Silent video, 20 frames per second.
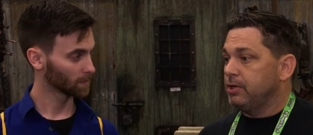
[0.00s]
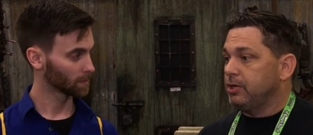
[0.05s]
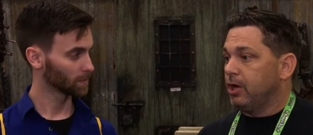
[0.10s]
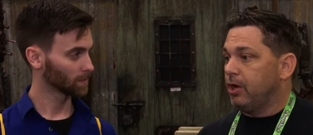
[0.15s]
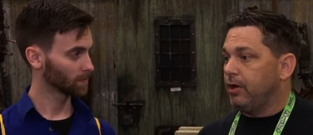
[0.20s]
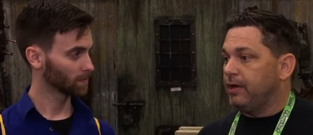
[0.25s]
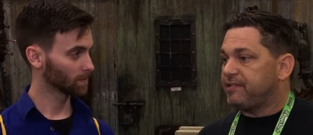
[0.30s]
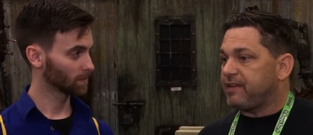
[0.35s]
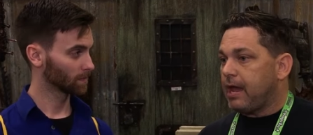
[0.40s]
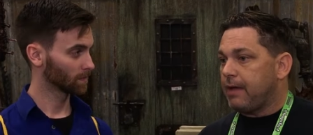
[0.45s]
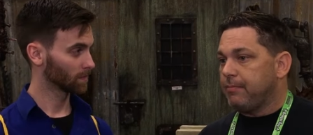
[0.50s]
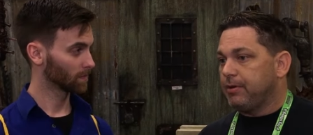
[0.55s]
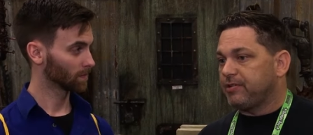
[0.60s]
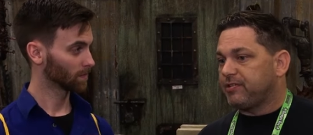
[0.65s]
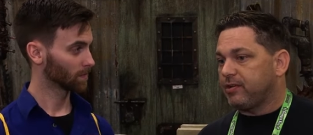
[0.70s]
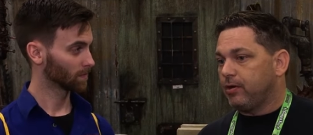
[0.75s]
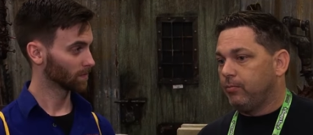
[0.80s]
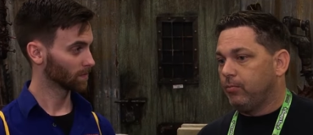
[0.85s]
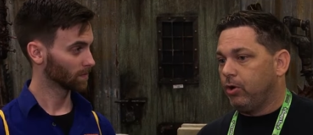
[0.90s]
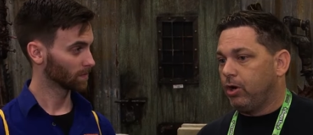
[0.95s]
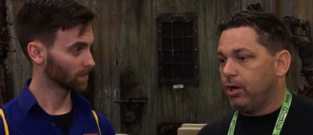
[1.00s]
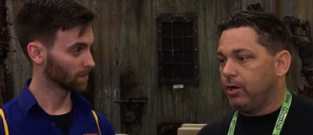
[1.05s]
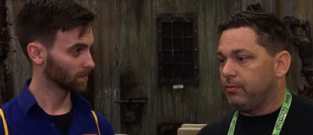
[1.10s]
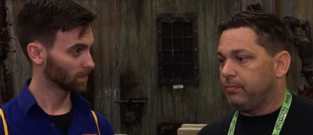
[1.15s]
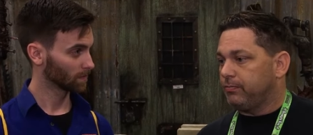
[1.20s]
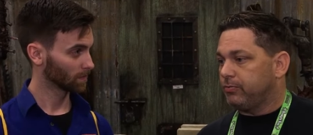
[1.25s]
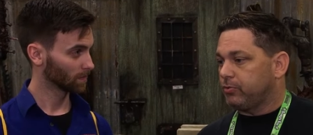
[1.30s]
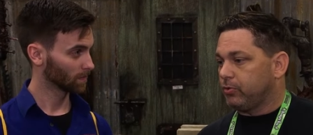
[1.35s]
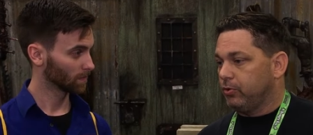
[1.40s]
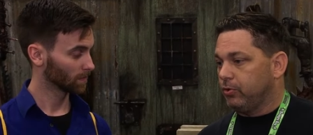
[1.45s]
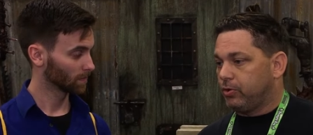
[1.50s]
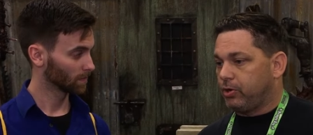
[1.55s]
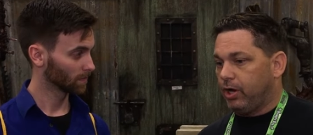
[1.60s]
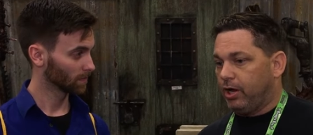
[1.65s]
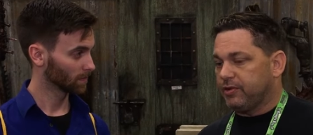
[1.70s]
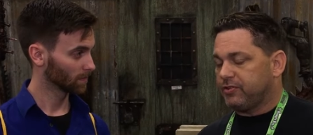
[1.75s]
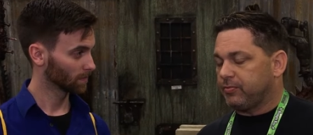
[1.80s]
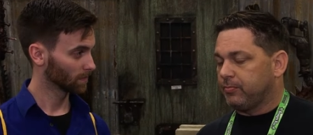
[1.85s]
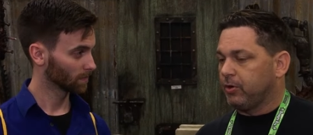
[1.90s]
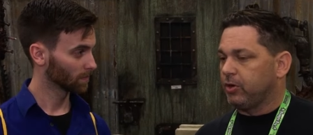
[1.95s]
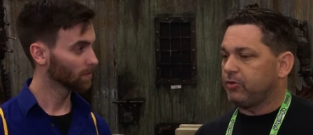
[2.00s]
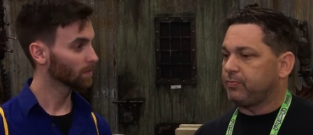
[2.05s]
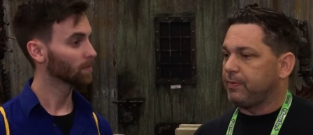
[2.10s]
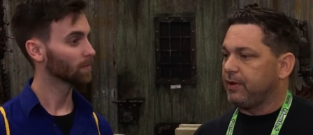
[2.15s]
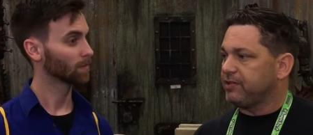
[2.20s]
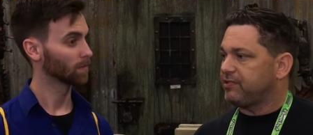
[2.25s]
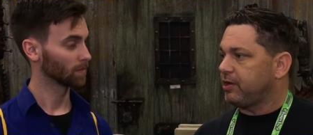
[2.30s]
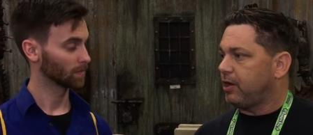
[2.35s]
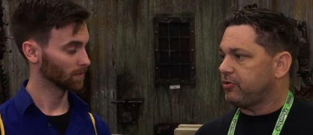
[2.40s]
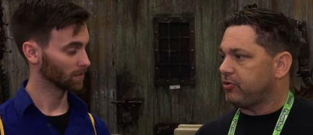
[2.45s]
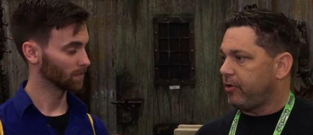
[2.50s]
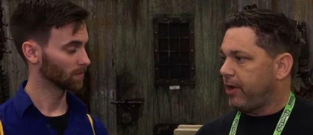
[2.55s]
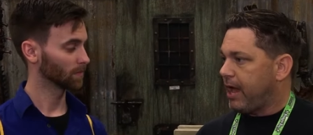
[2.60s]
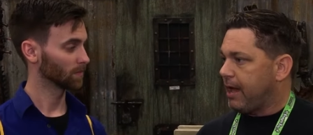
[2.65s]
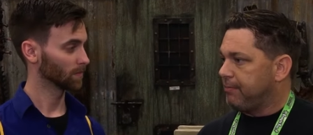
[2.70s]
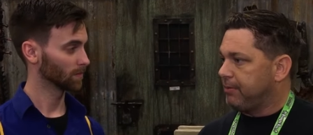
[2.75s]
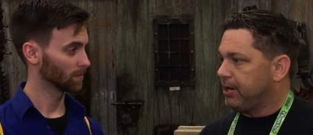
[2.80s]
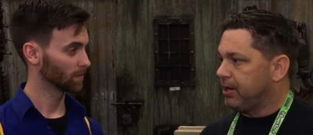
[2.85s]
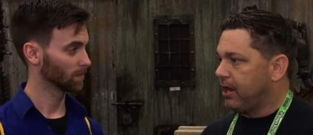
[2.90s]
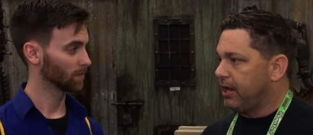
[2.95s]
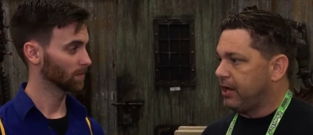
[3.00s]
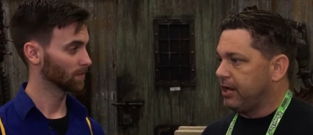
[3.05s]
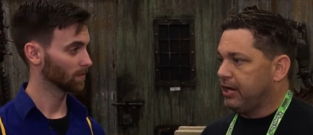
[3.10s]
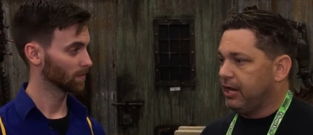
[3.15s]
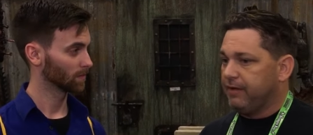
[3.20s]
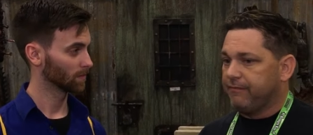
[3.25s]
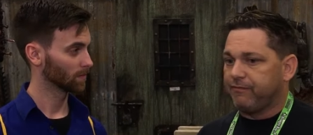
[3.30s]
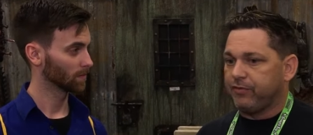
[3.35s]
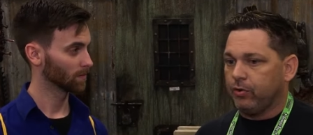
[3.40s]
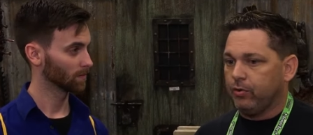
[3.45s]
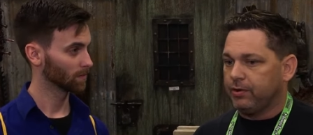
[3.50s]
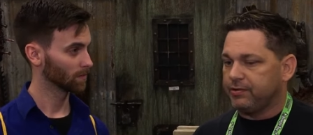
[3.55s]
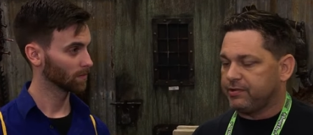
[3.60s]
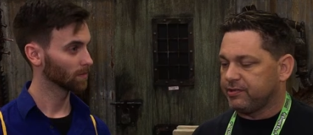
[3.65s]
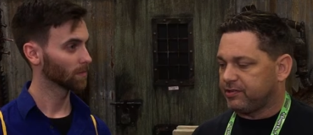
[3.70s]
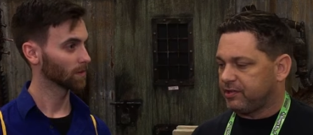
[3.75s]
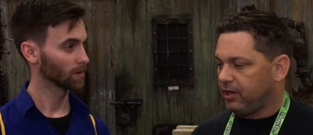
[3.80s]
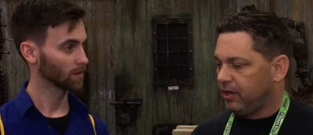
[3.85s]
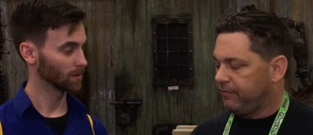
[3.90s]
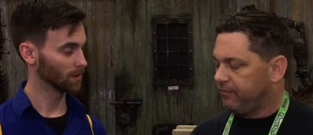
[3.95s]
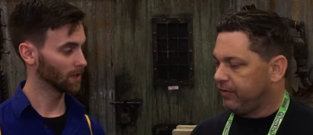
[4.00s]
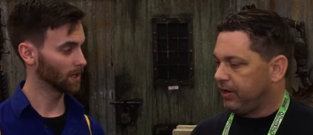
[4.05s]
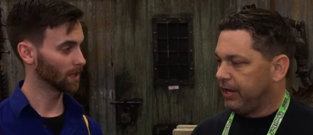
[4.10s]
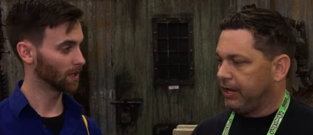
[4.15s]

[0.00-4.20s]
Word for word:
Speaker 1: You know, it's happening somewhat through customers, but it's also happening like in influence and stuff.